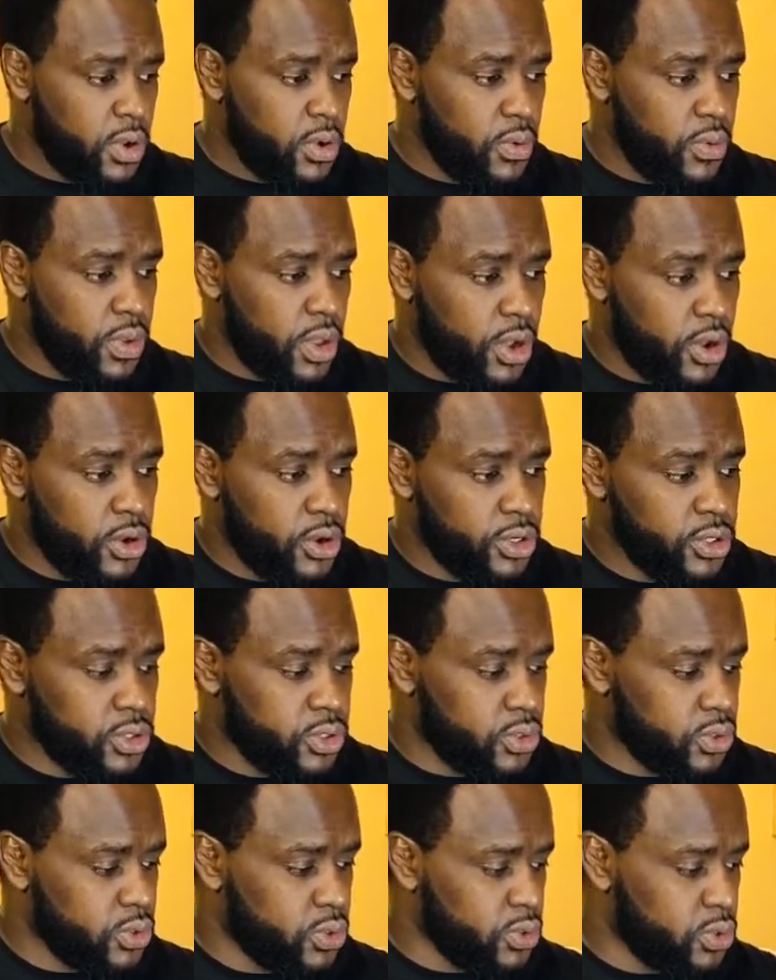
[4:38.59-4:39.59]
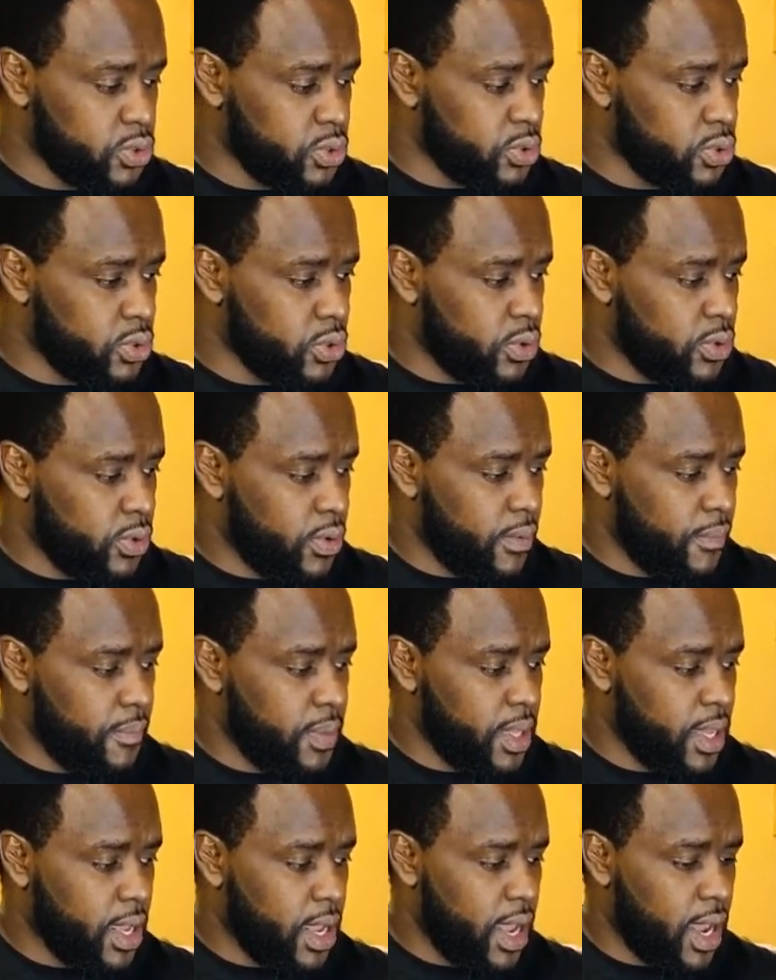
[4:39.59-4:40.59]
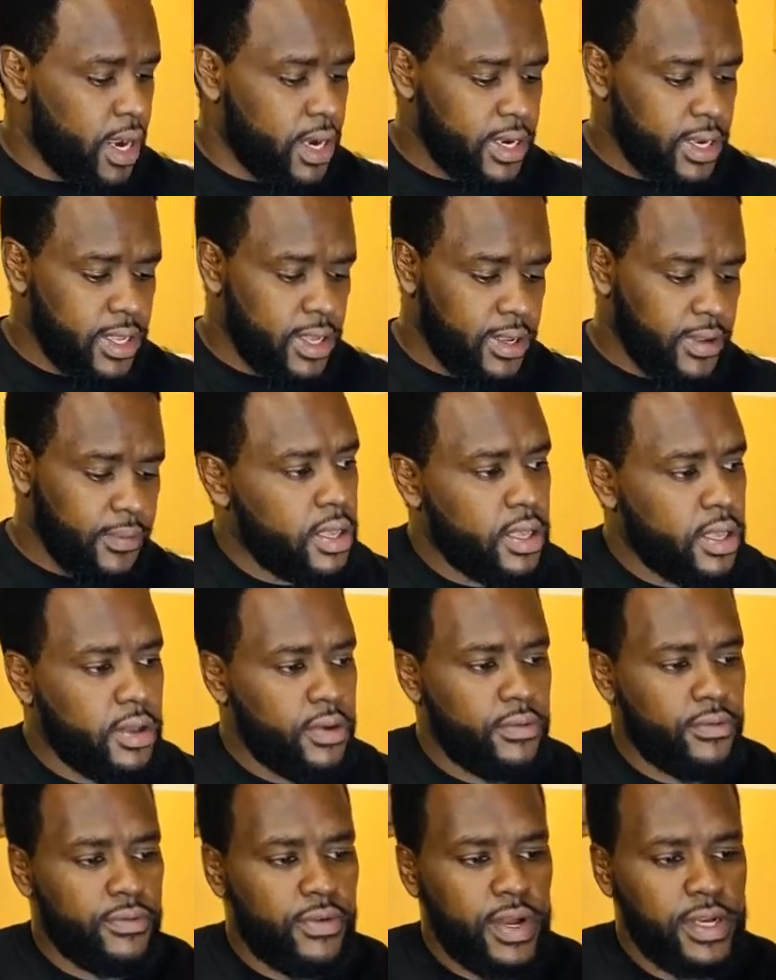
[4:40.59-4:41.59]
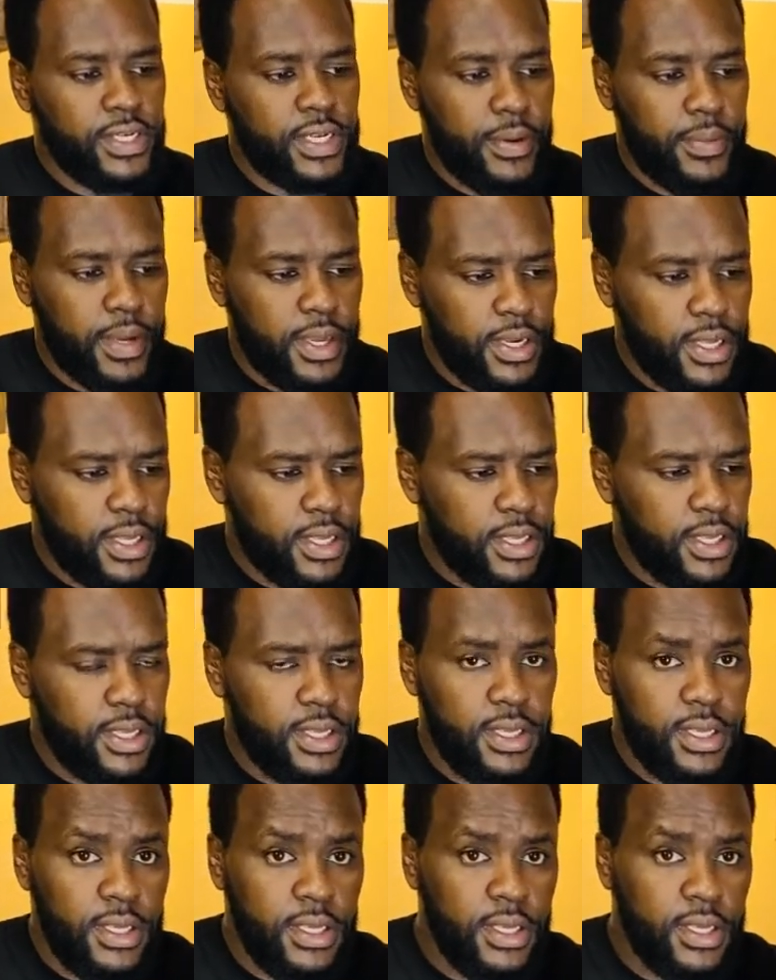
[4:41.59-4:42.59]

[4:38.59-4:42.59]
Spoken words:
we are going to be adding Vitamin E